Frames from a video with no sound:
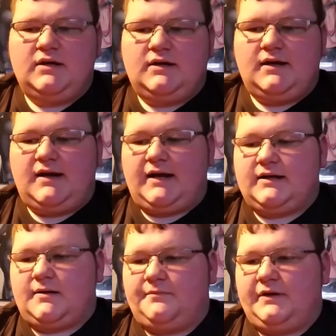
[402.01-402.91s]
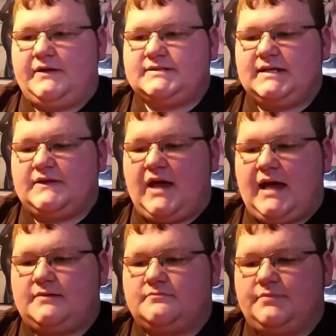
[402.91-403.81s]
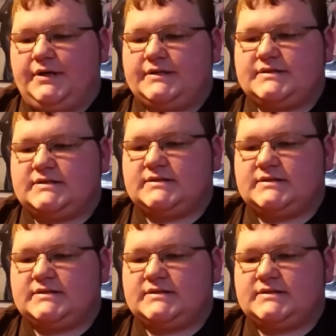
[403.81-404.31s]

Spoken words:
and I can completely dig that, but